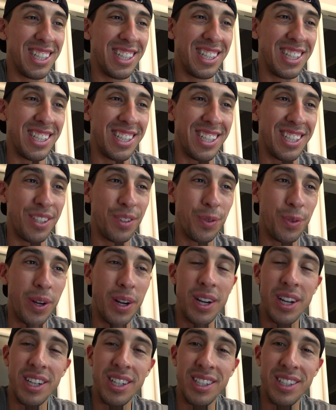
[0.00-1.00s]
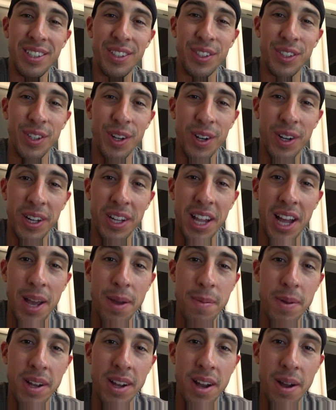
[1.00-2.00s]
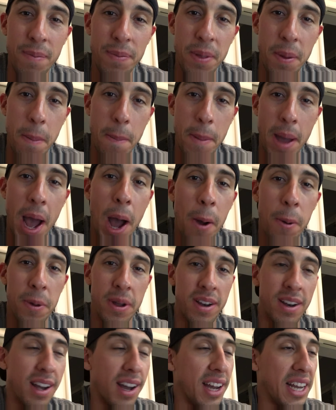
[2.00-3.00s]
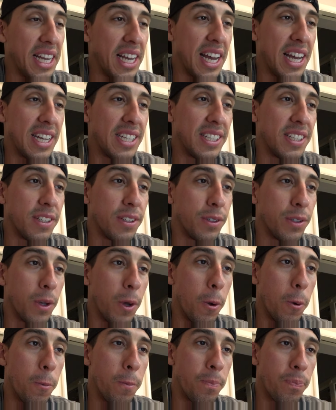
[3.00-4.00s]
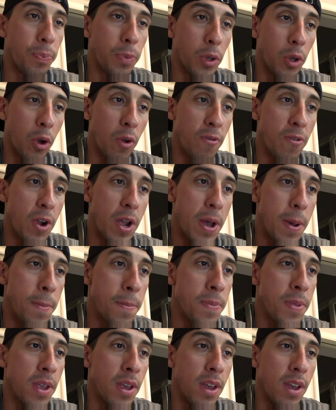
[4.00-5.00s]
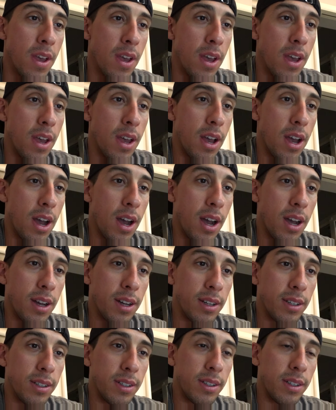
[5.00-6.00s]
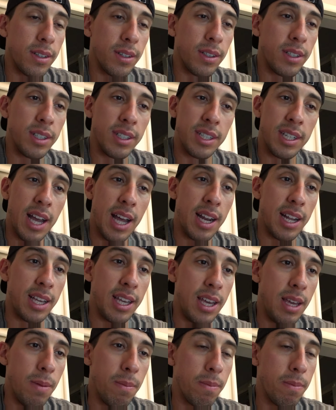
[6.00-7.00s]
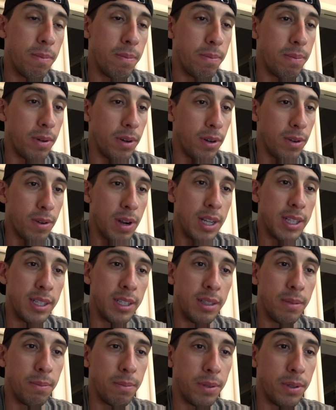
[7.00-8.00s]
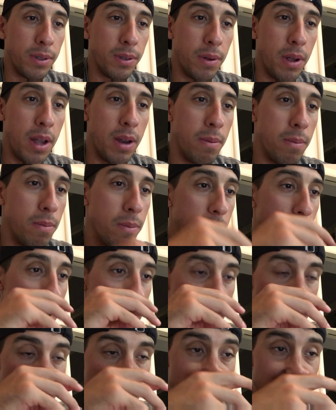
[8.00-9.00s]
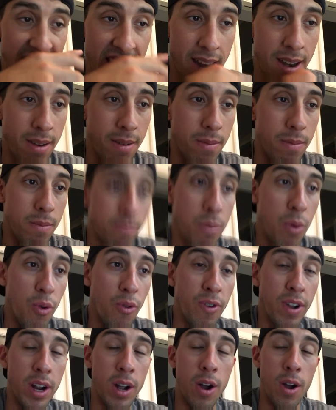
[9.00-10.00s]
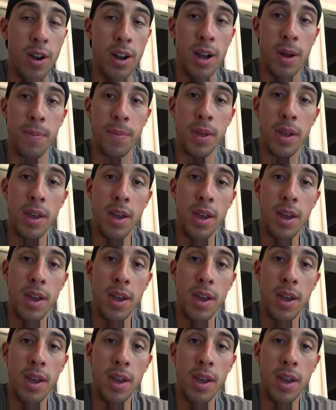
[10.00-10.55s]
This is where you start climbing up the mountain, I guess. So good for him. Just gotta keep progressing and moving on up.